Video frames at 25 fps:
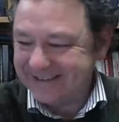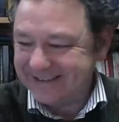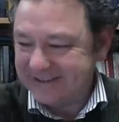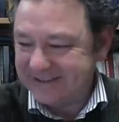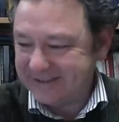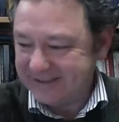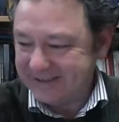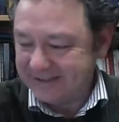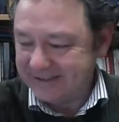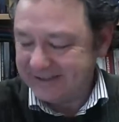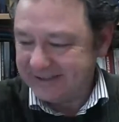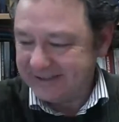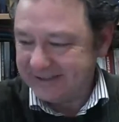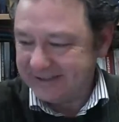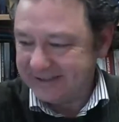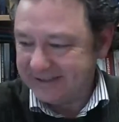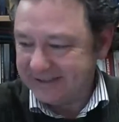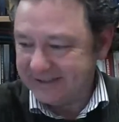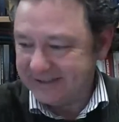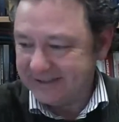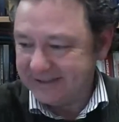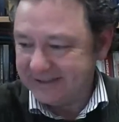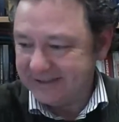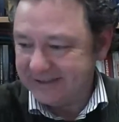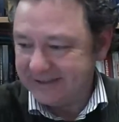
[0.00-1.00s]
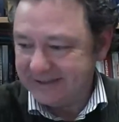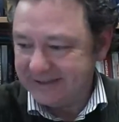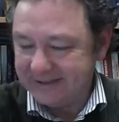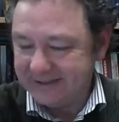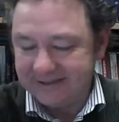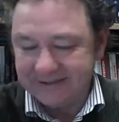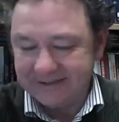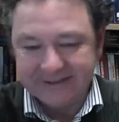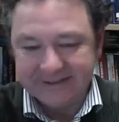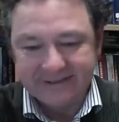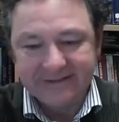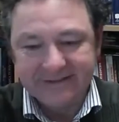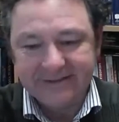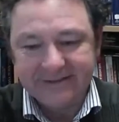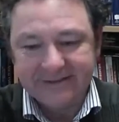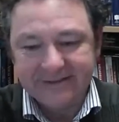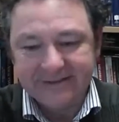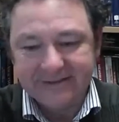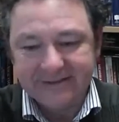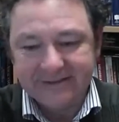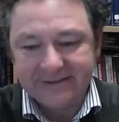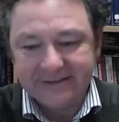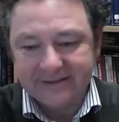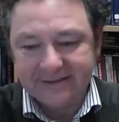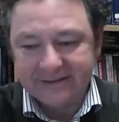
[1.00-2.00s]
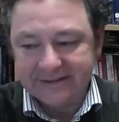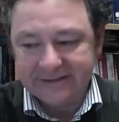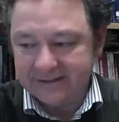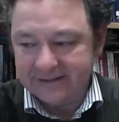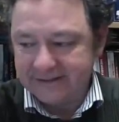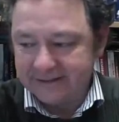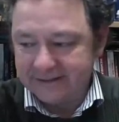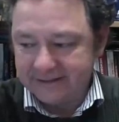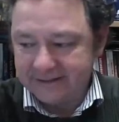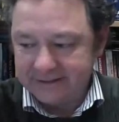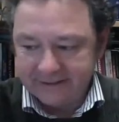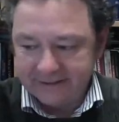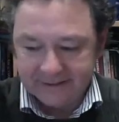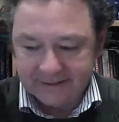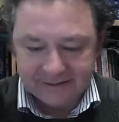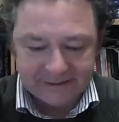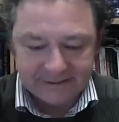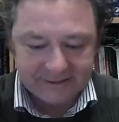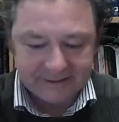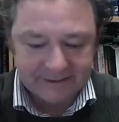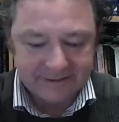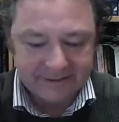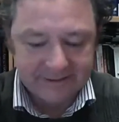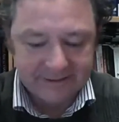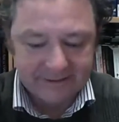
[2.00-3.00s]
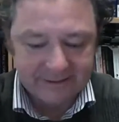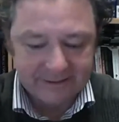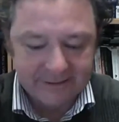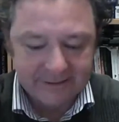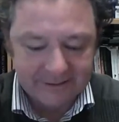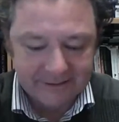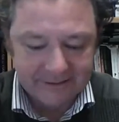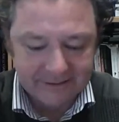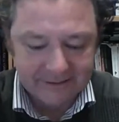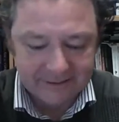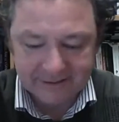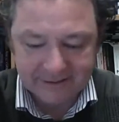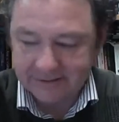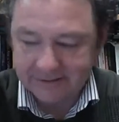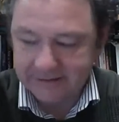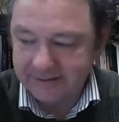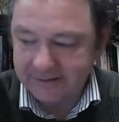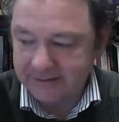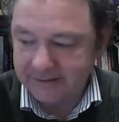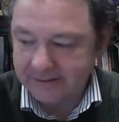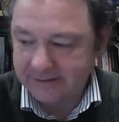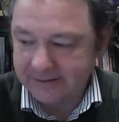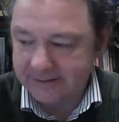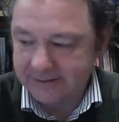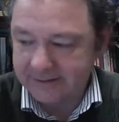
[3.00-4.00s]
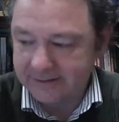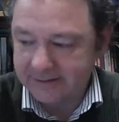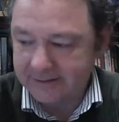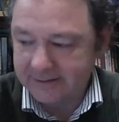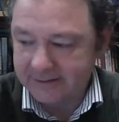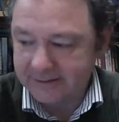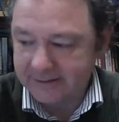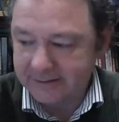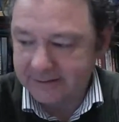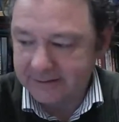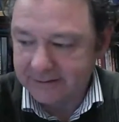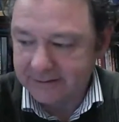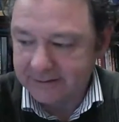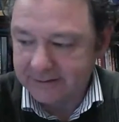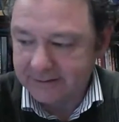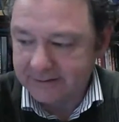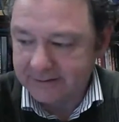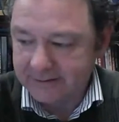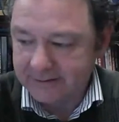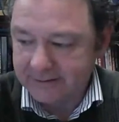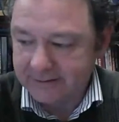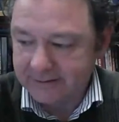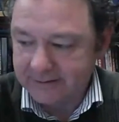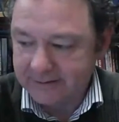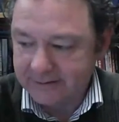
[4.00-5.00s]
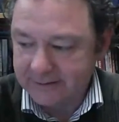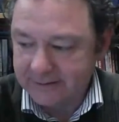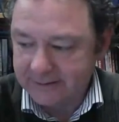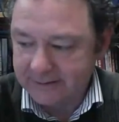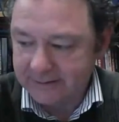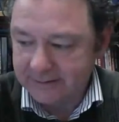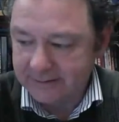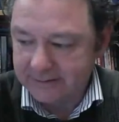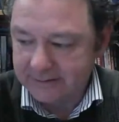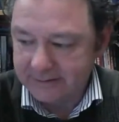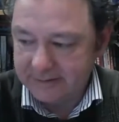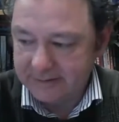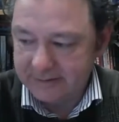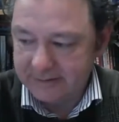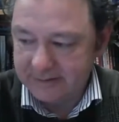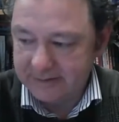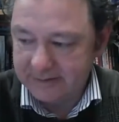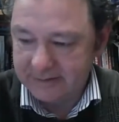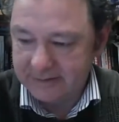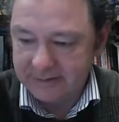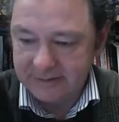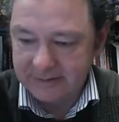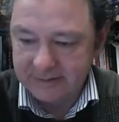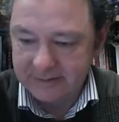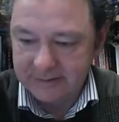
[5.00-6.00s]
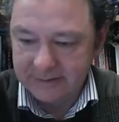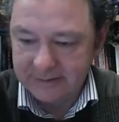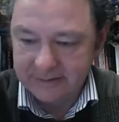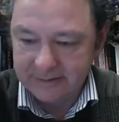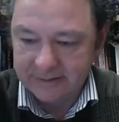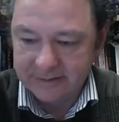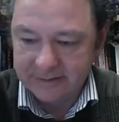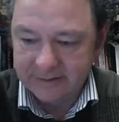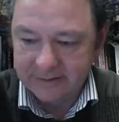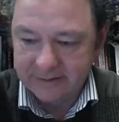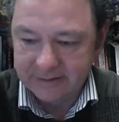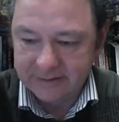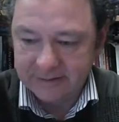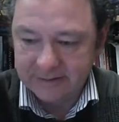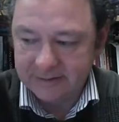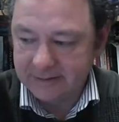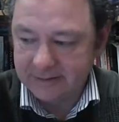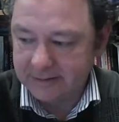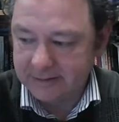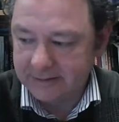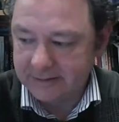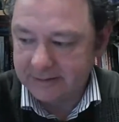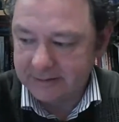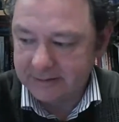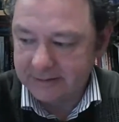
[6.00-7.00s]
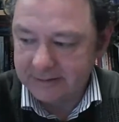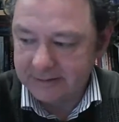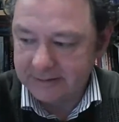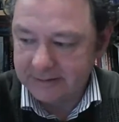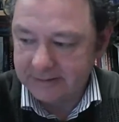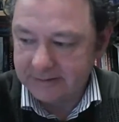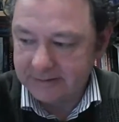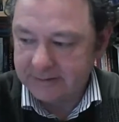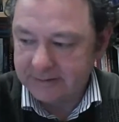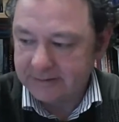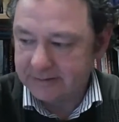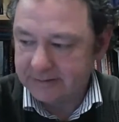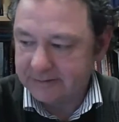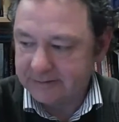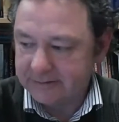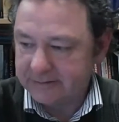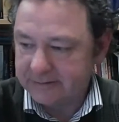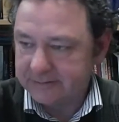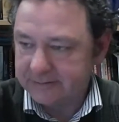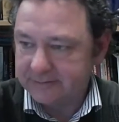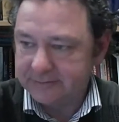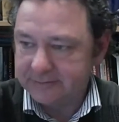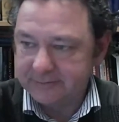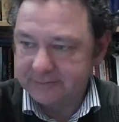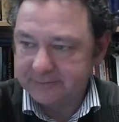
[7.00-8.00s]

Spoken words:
(silent)